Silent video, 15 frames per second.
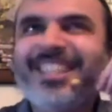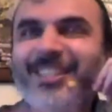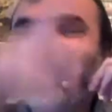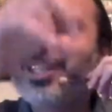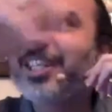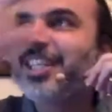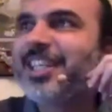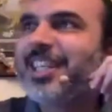
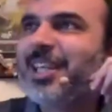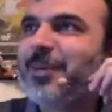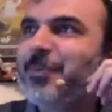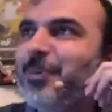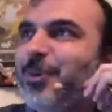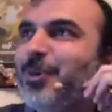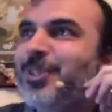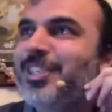Hey, came
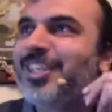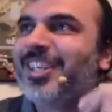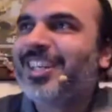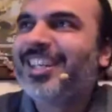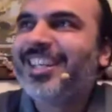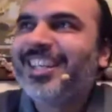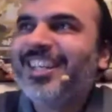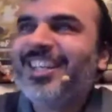closer.
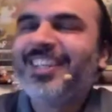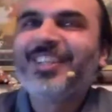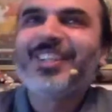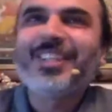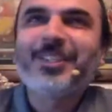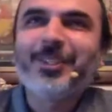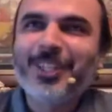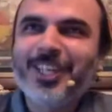So
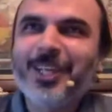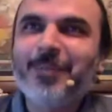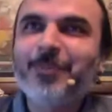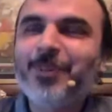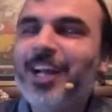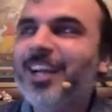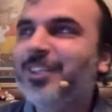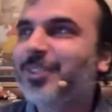today I'm
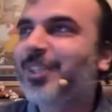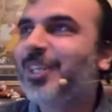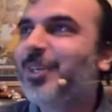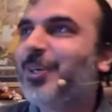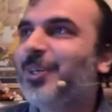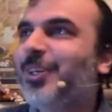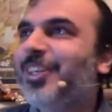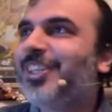actually going
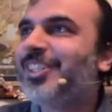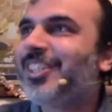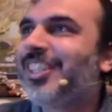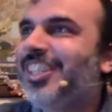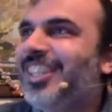to listen.